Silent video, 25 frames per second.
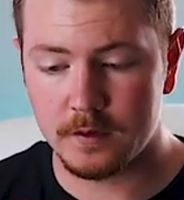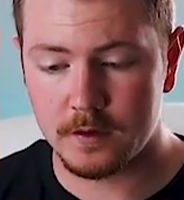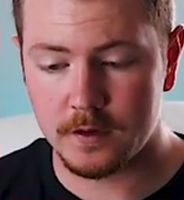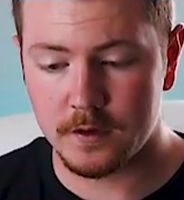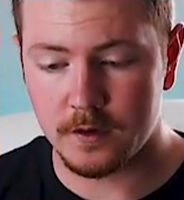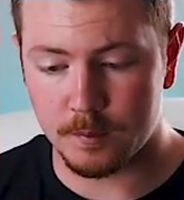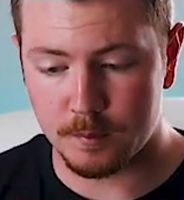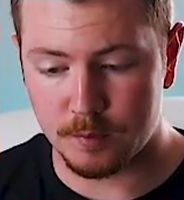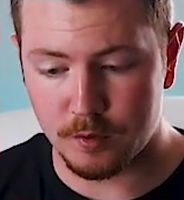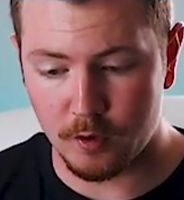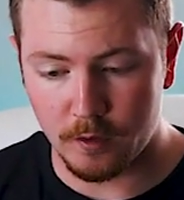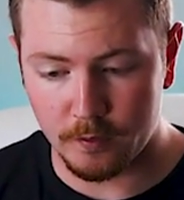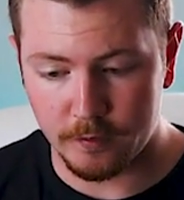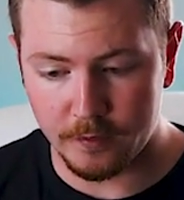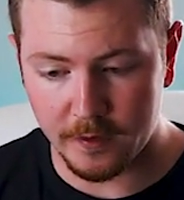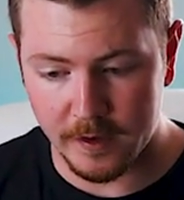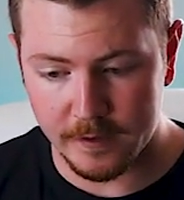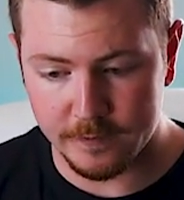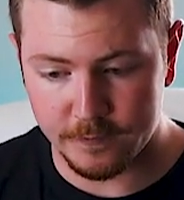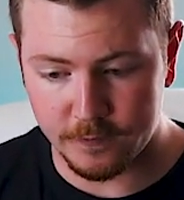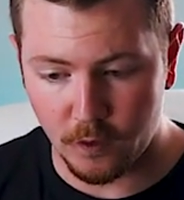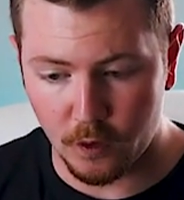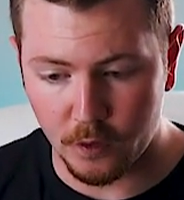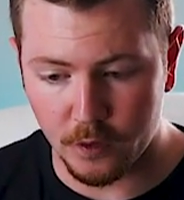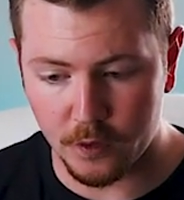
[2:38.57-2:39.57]
your profile
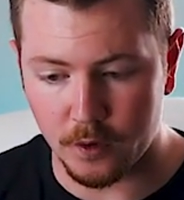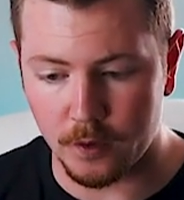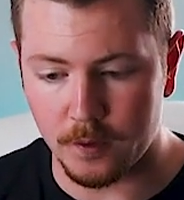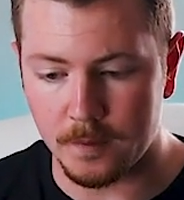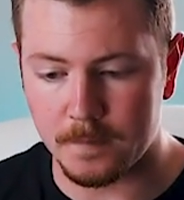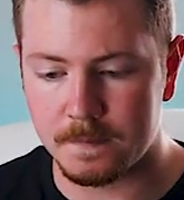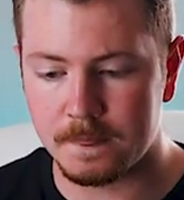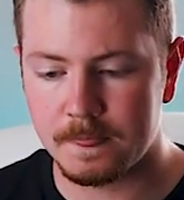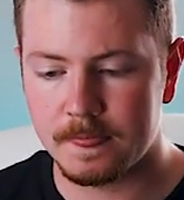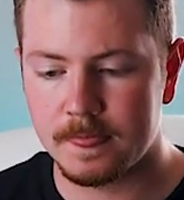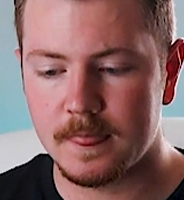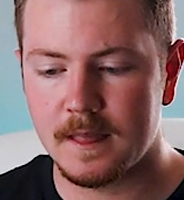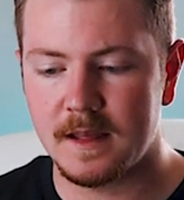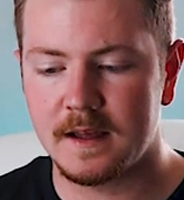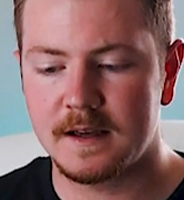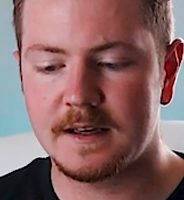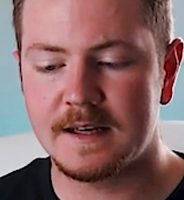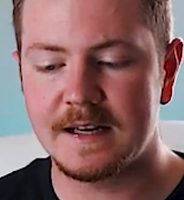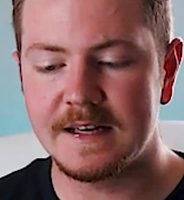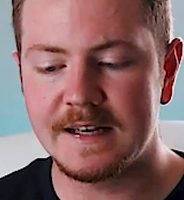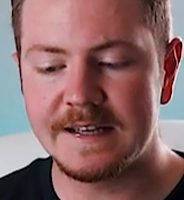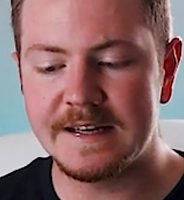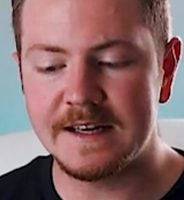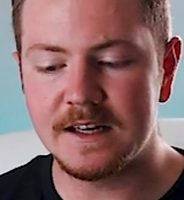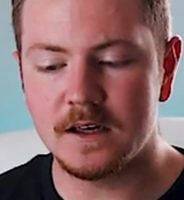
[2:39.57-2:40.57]
photo,
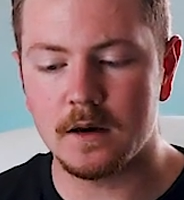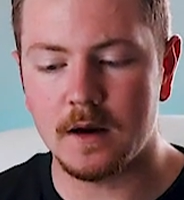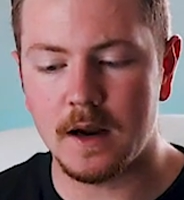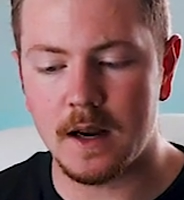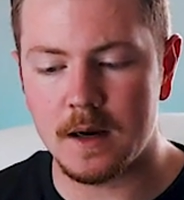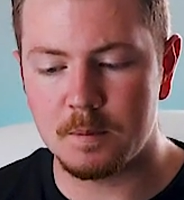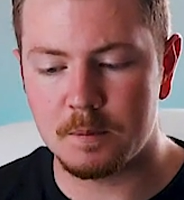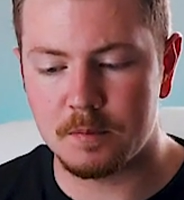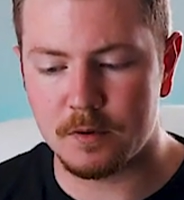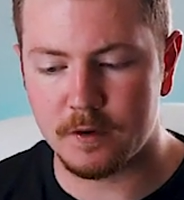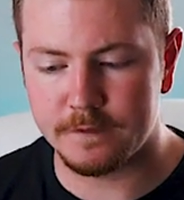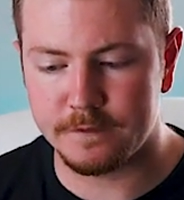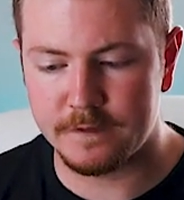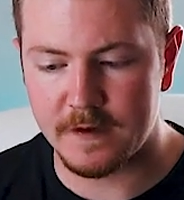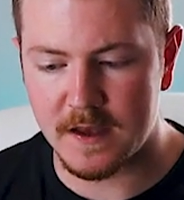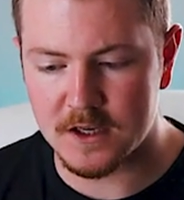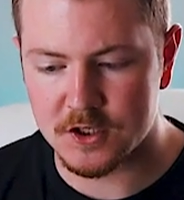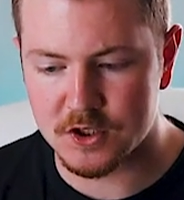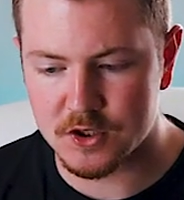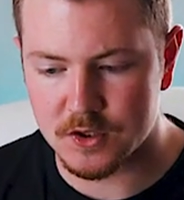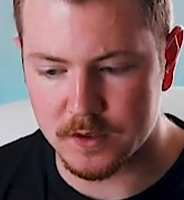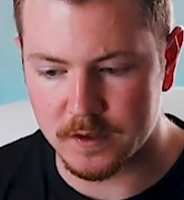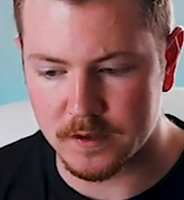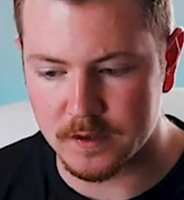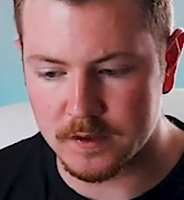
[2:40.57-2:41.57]
clear and
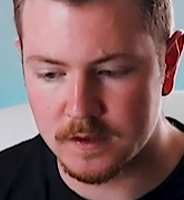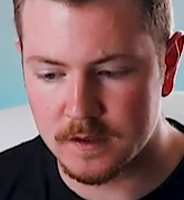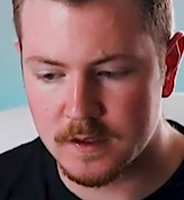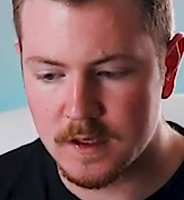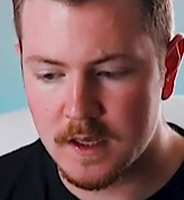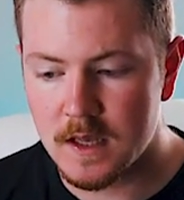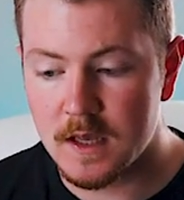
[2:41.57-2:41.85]
professional.